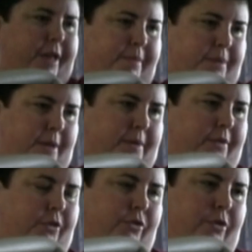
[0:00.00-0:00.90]
that baby.
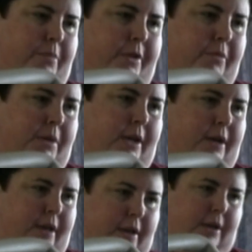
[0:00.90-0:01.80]
This is sort of mother
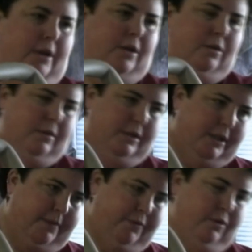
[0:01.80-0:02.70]
math. 1
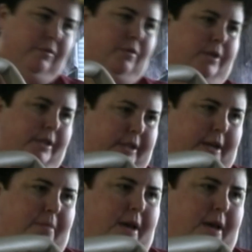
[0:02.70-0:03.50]
step forward, 1 step